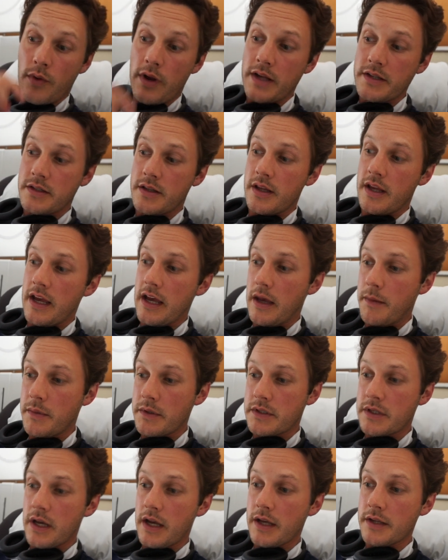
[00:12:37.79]
rest of the
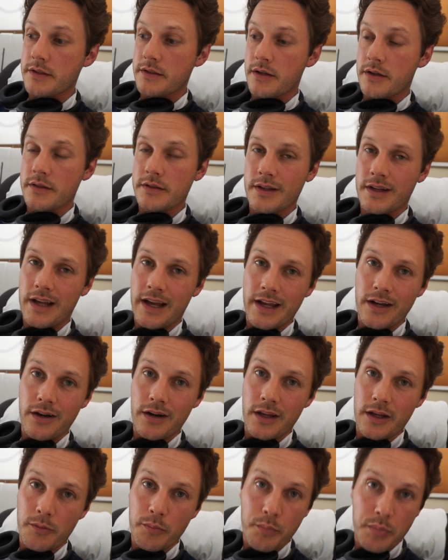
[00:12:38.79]
appetizers, and I
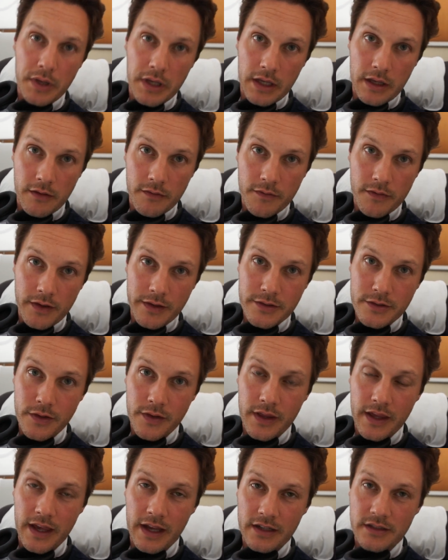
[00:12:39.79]
don't eat beef, and so
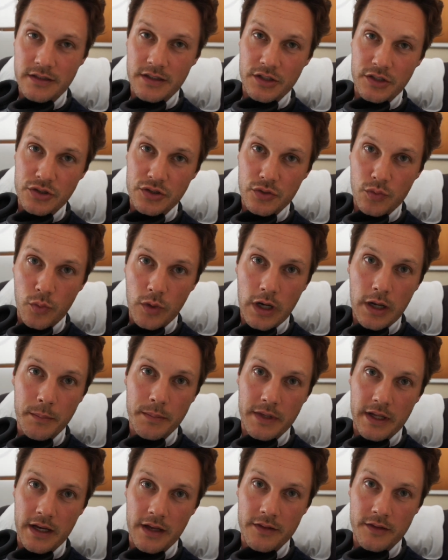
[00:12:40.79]
they actually
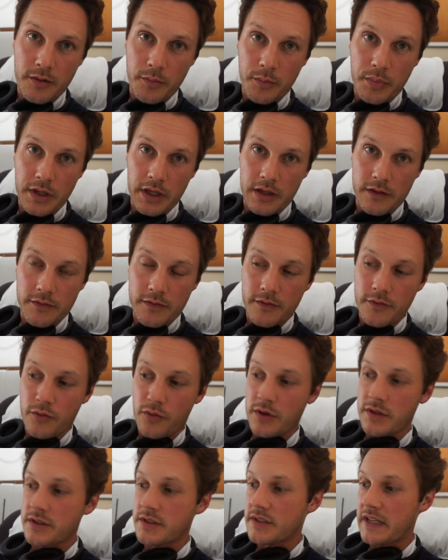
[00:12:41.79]
swapped out the beef
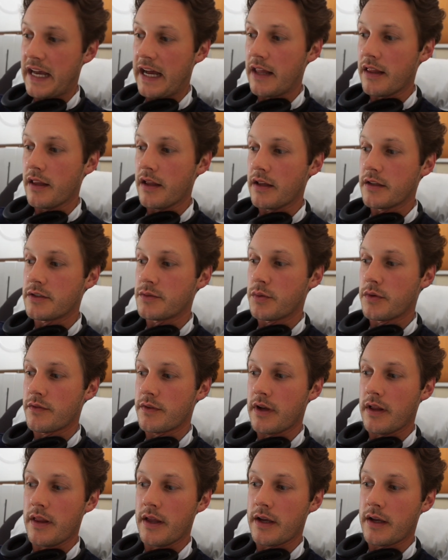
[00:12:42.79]
for a salad. So we've
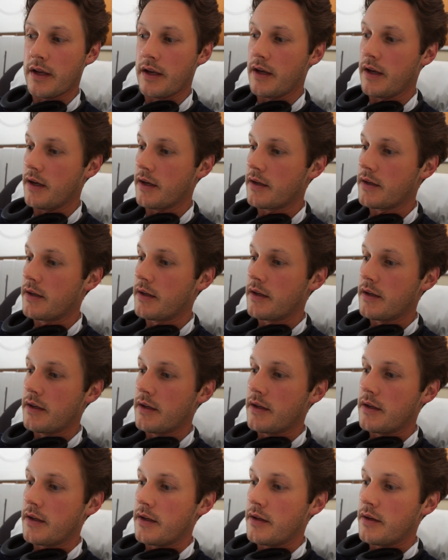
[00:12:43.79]
got like a
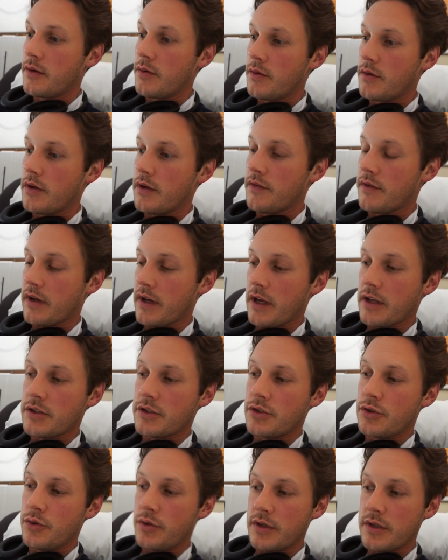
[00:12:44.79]
like a
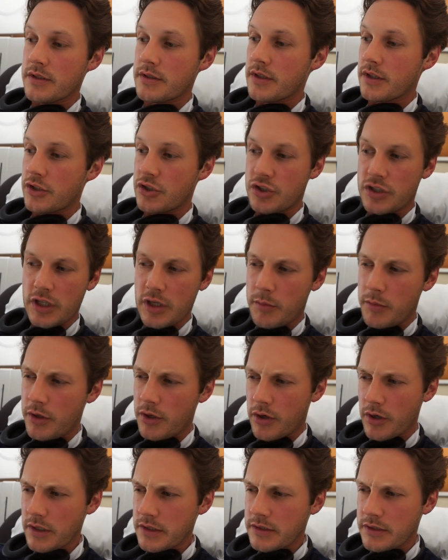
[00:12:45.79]
tuna sashimi
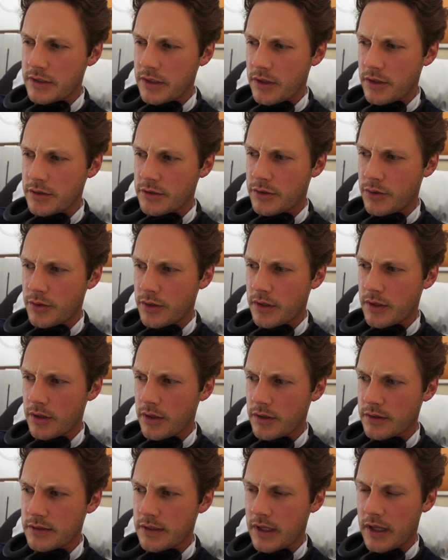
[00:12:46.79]
or a seared tuna, it
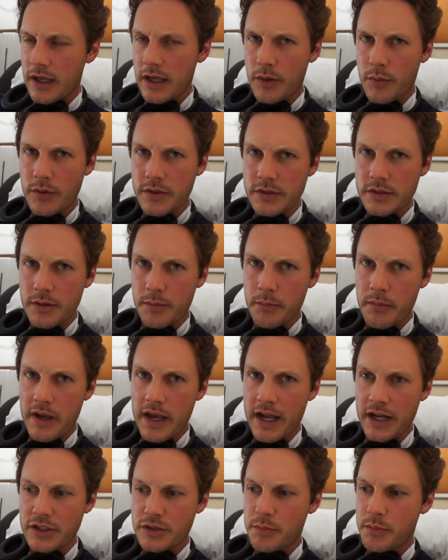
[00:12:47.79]
looks like, with some
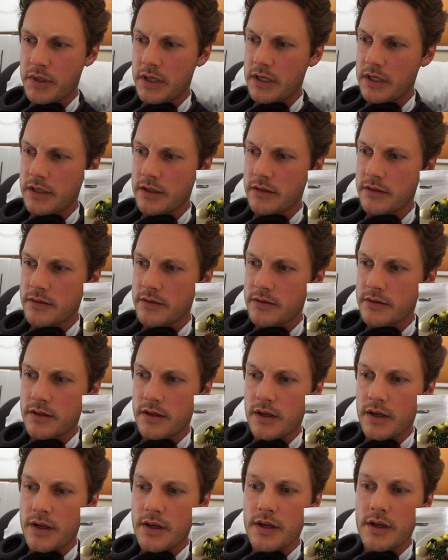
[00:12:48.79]
mashed peas,
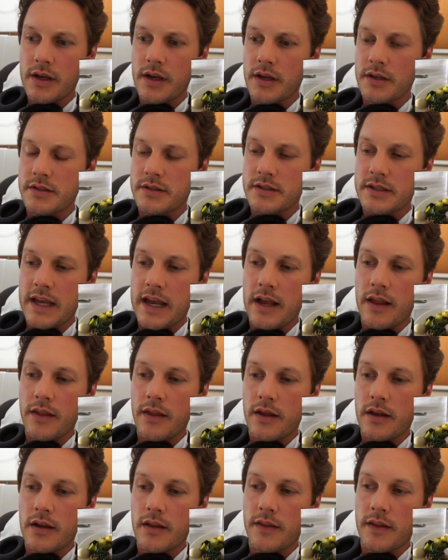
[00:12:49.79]
a
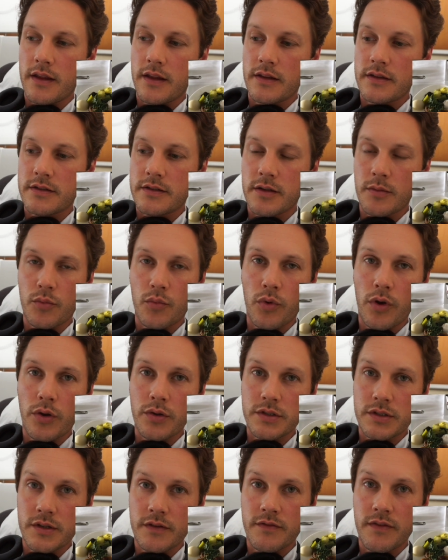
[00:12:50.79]
salad, and then some
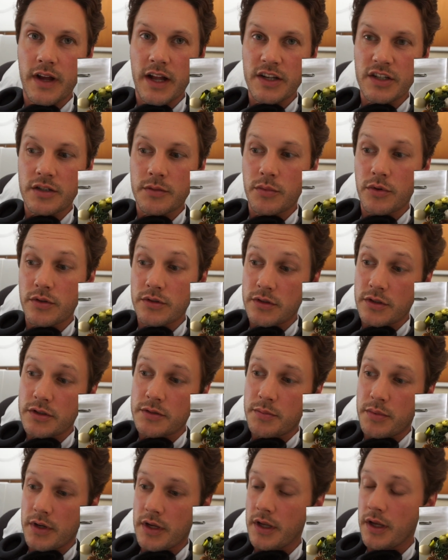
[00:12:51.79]
roasted vegetables.
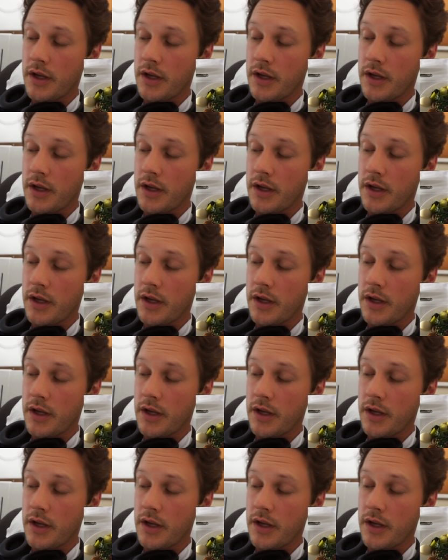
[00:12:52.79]
Looks pretty